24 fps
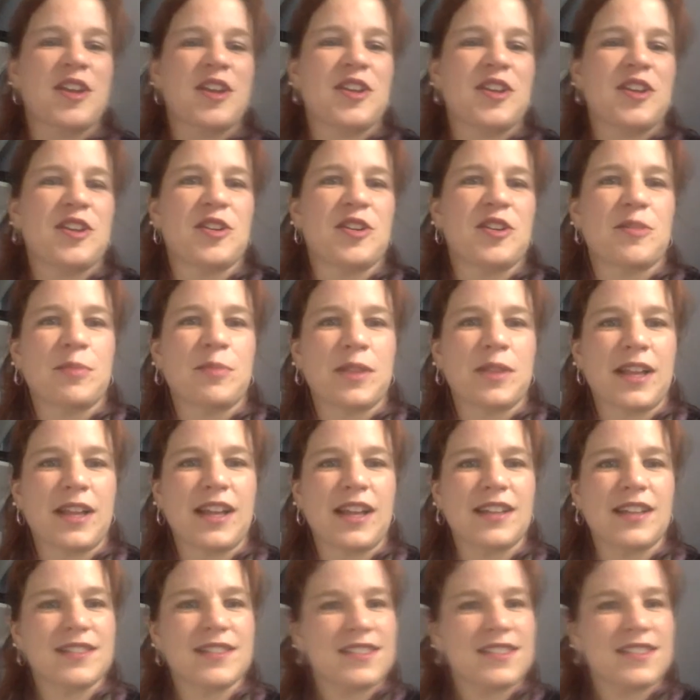your
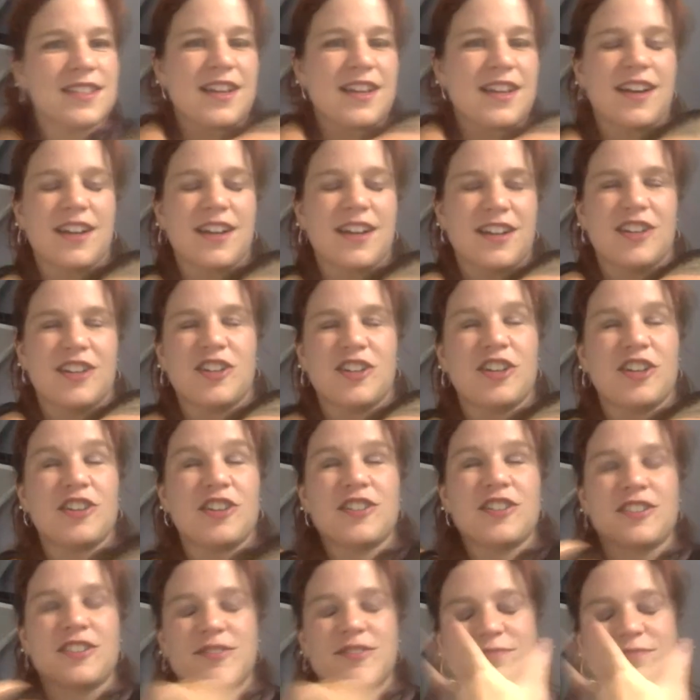plant
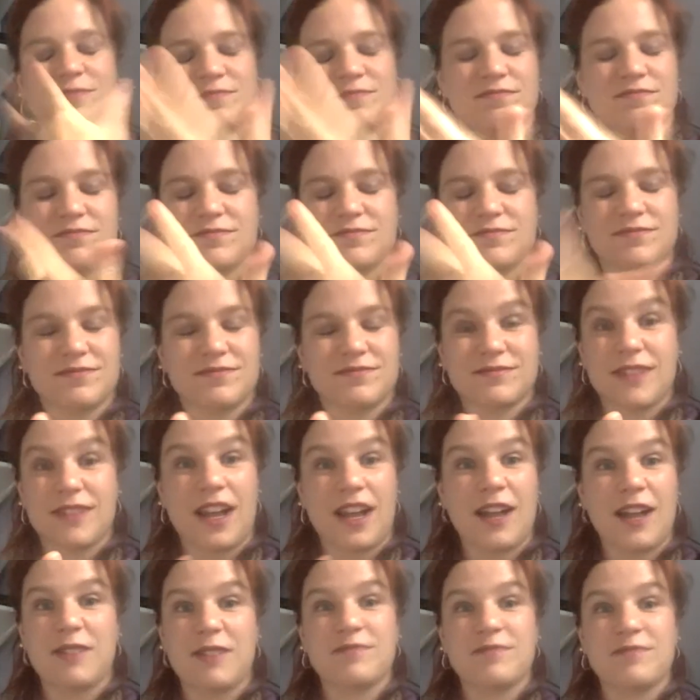
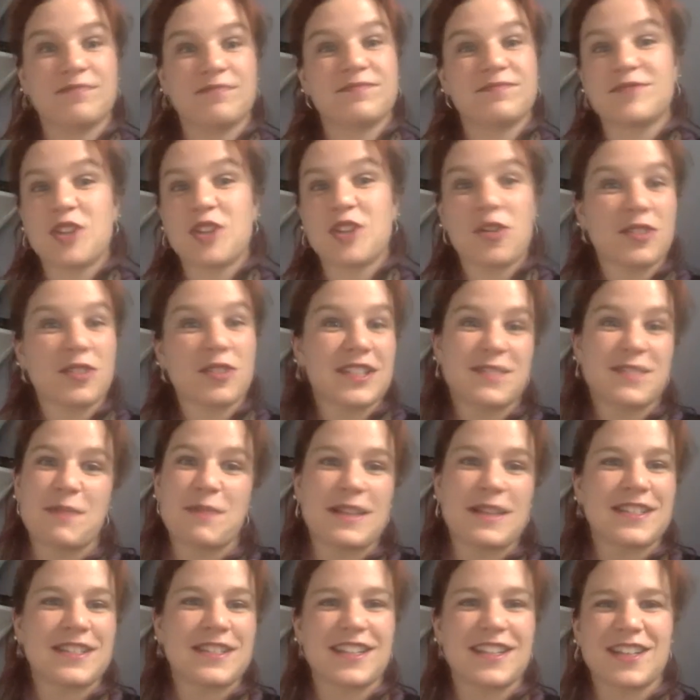I'm totally
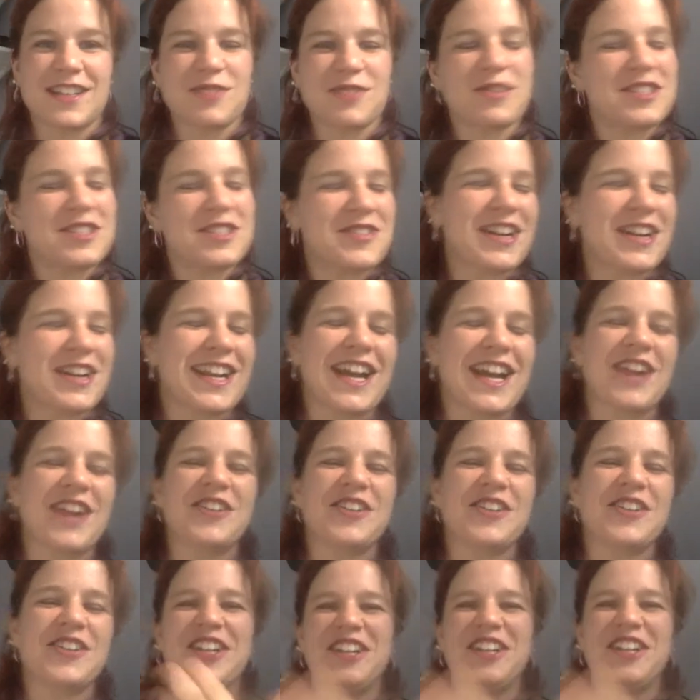spacing on the words right now,
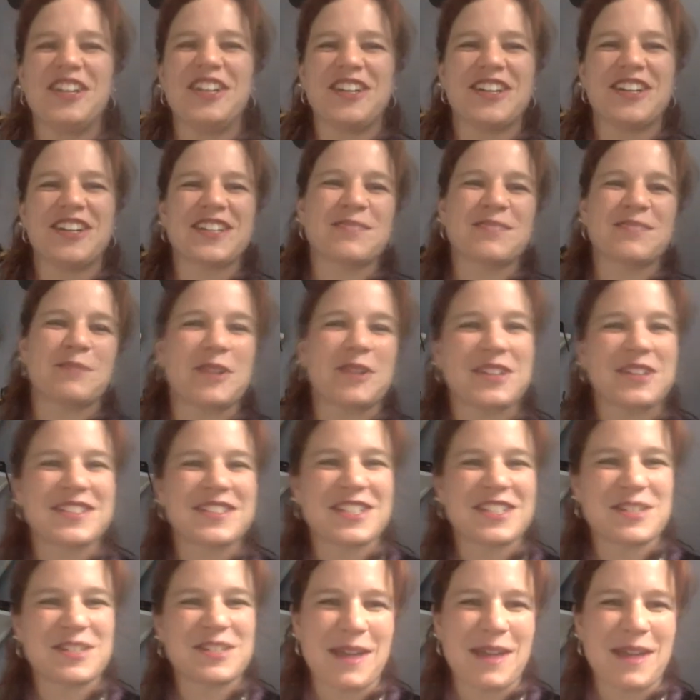your
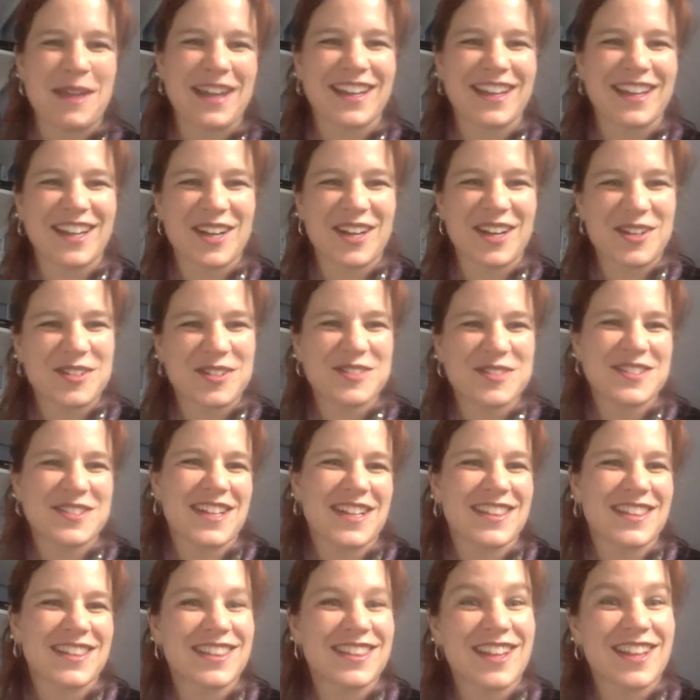experience in Jamaica goes.
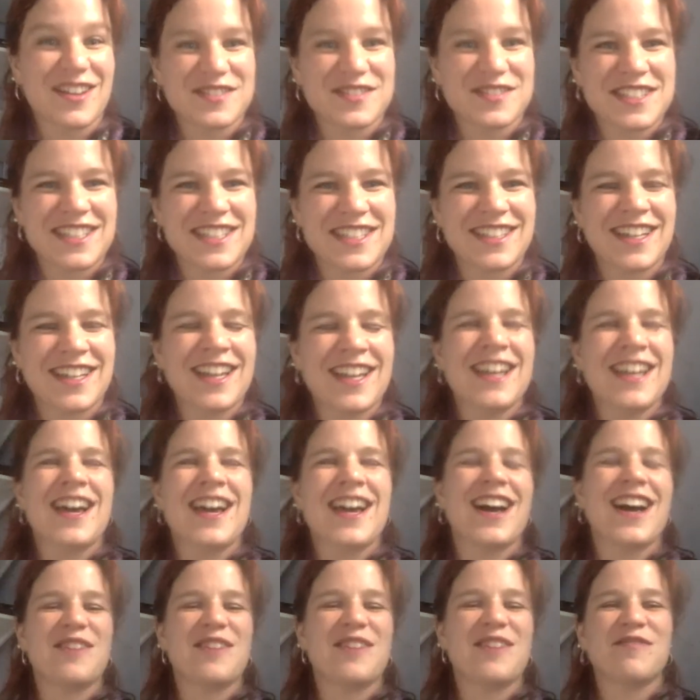I'd love to
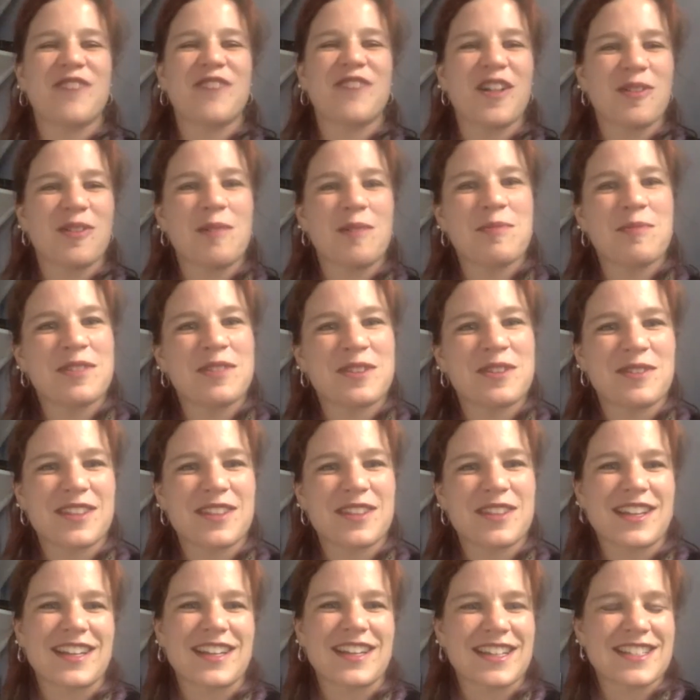follow up with you
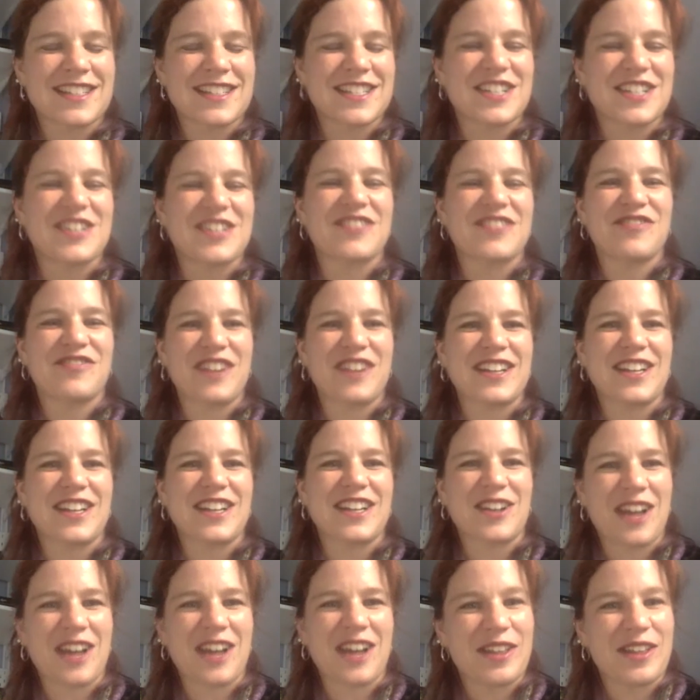on that next year and find
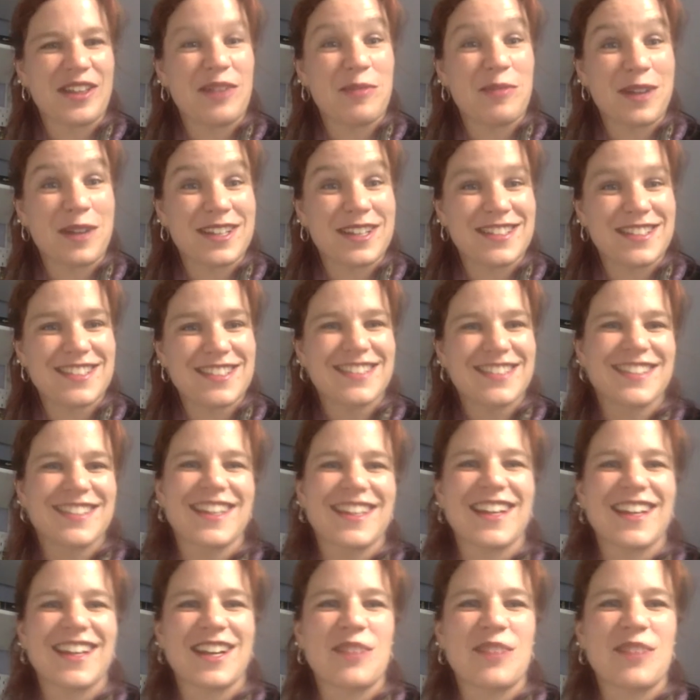out how that went
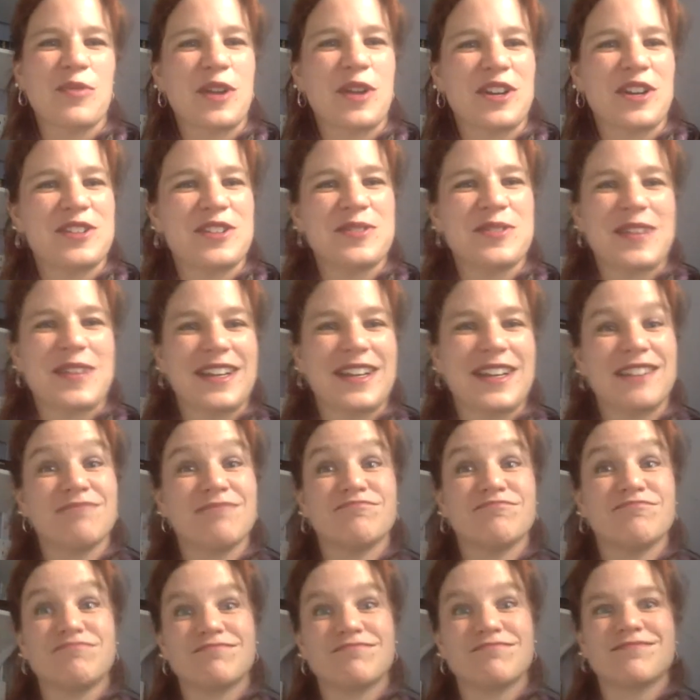and what you're doing
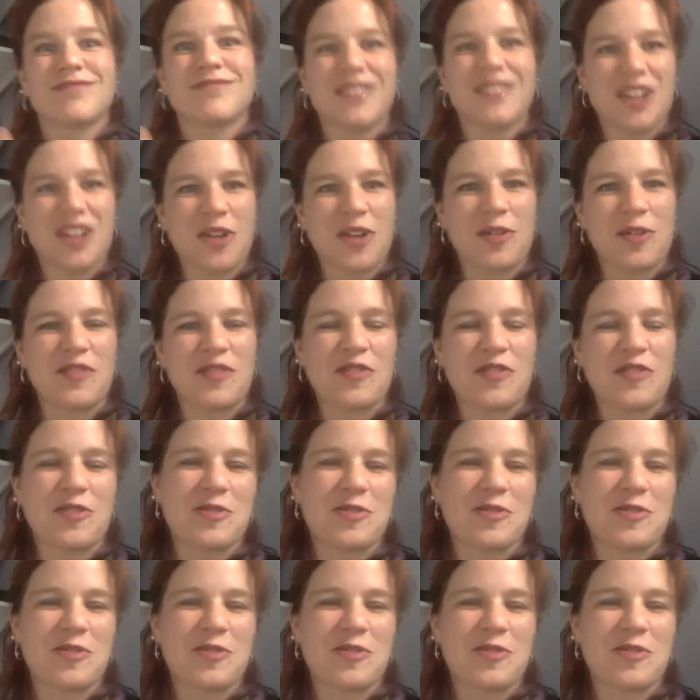going forward.